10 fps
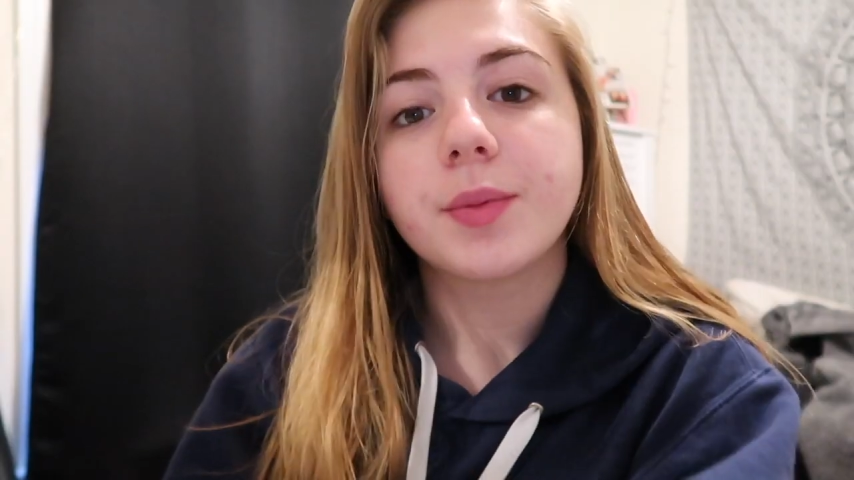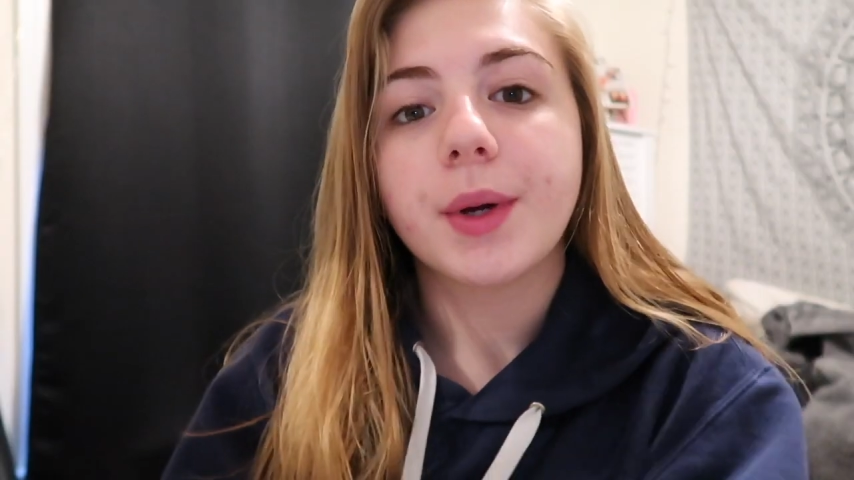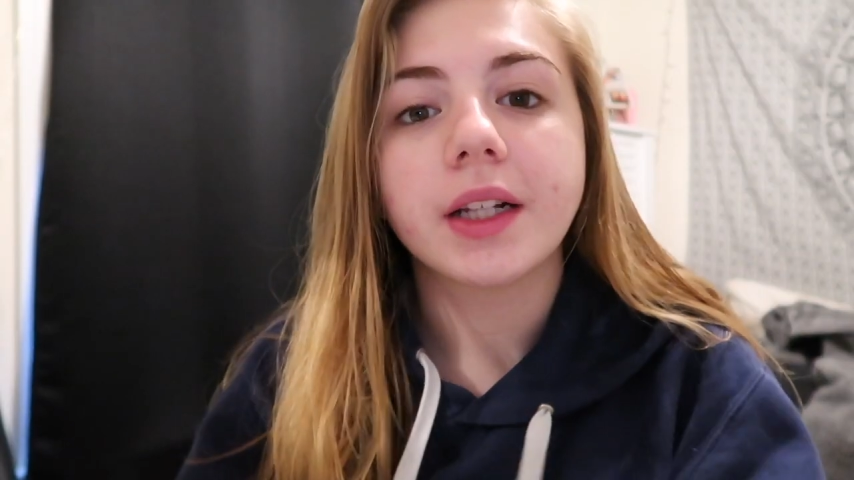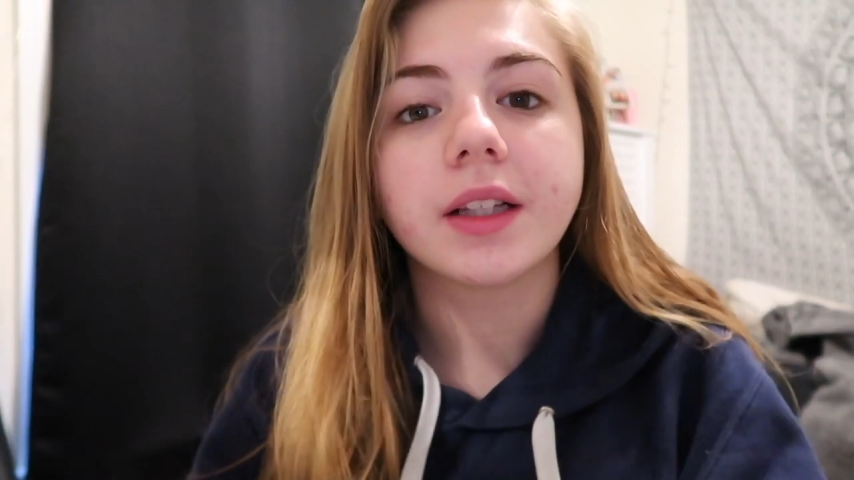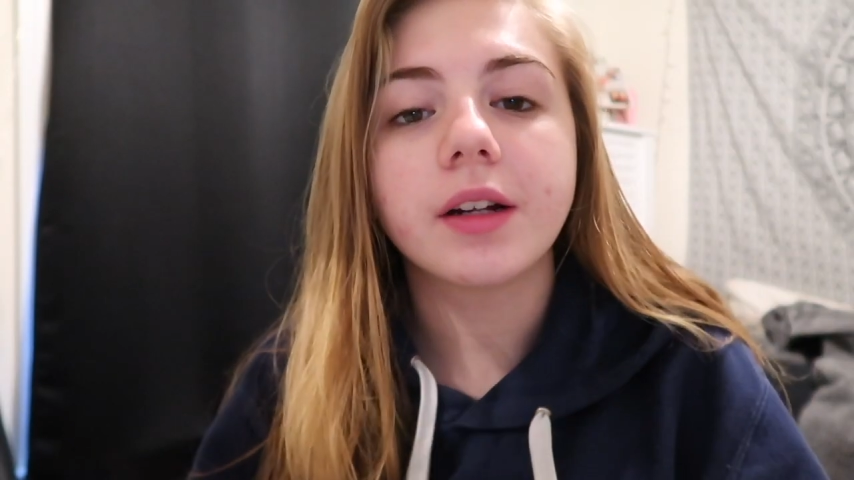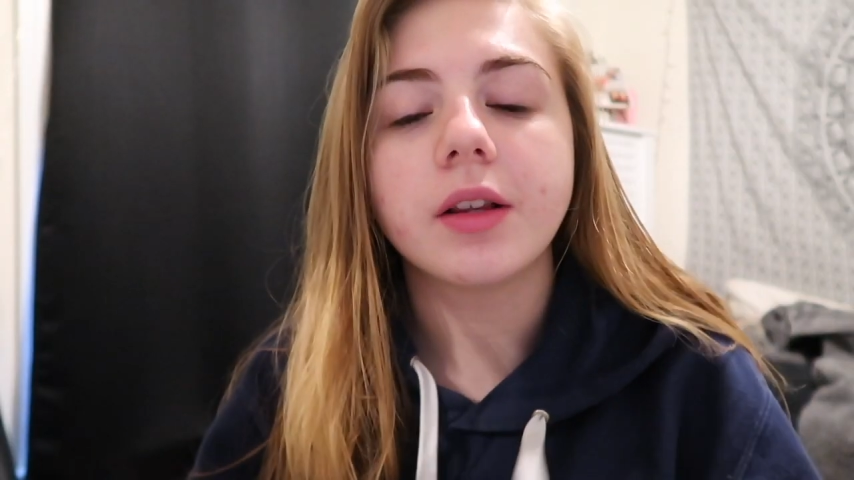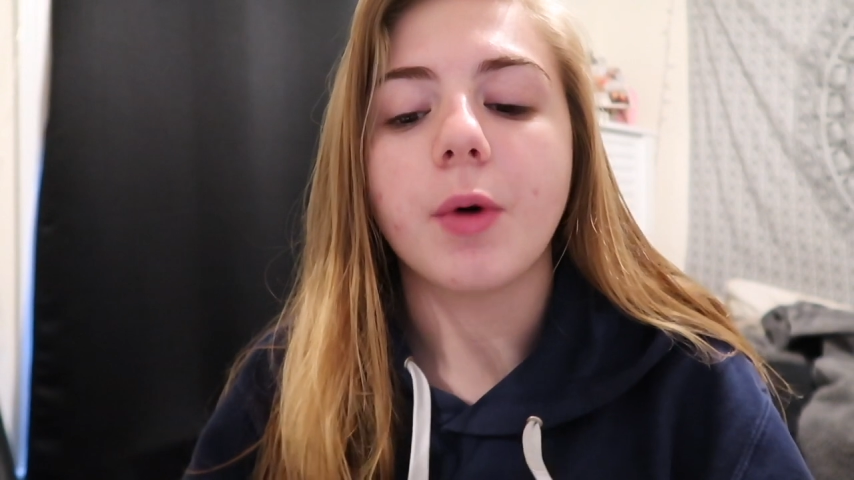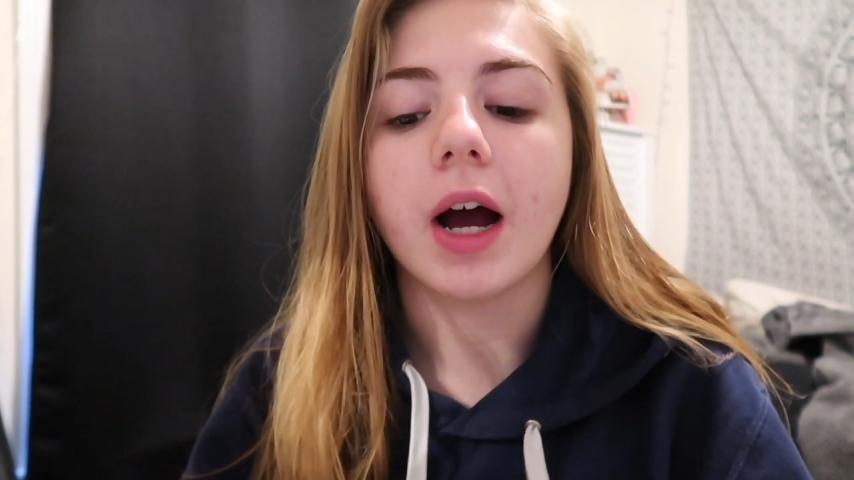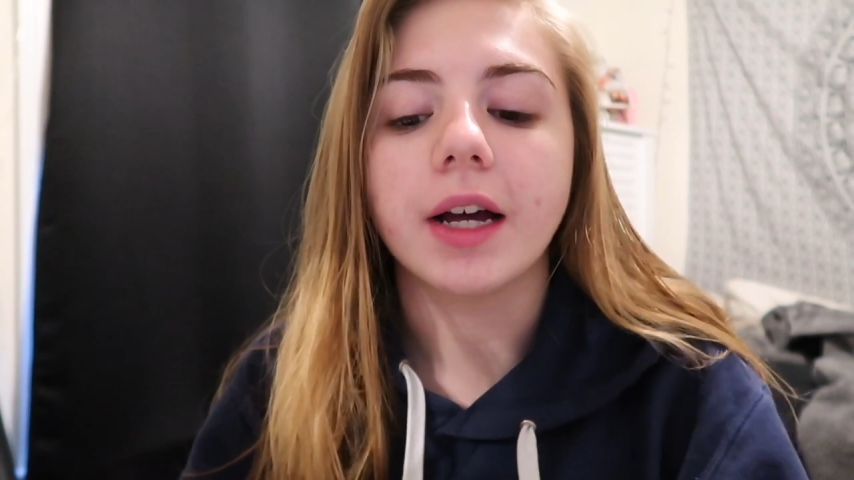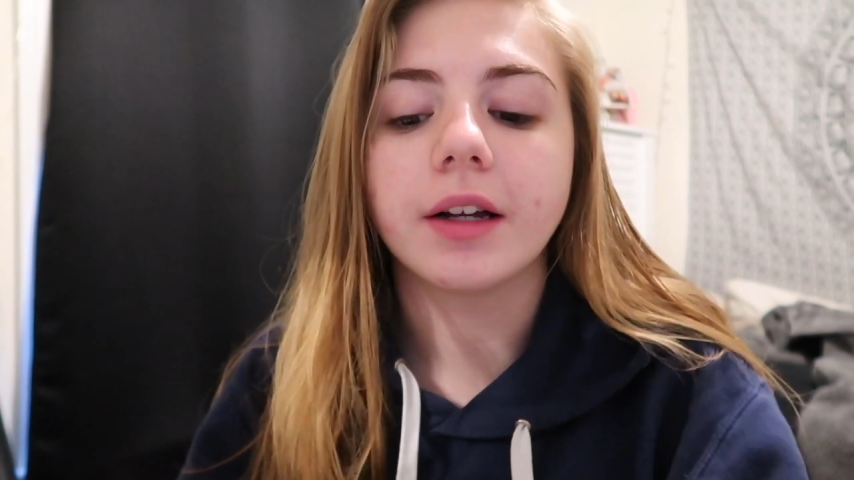it's been a little
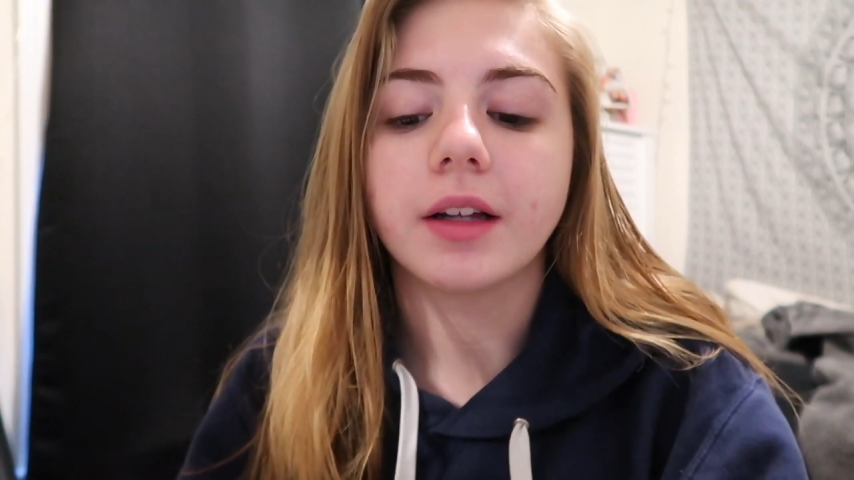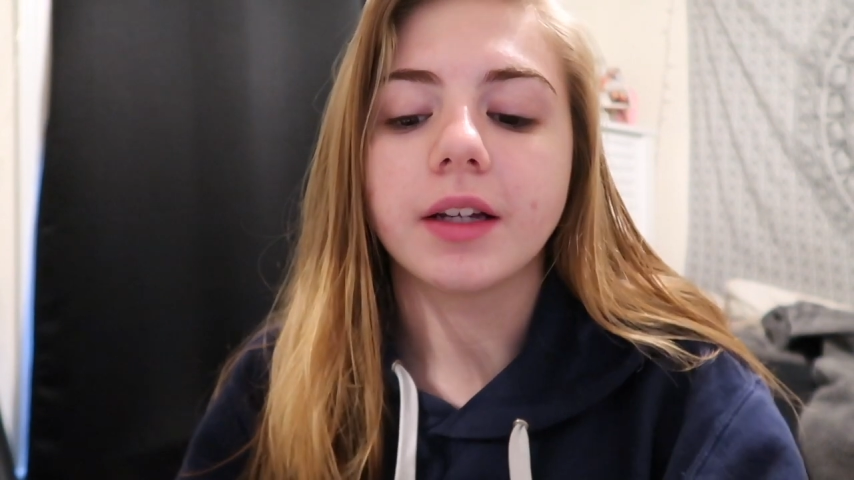while.